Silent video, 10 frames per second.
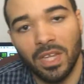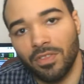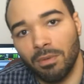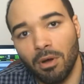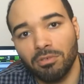
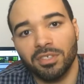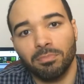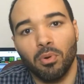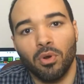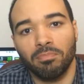The most
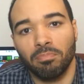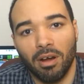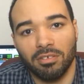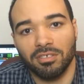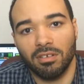important
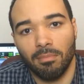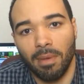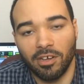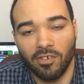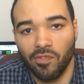parts on the
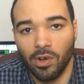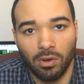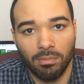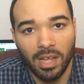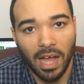microphone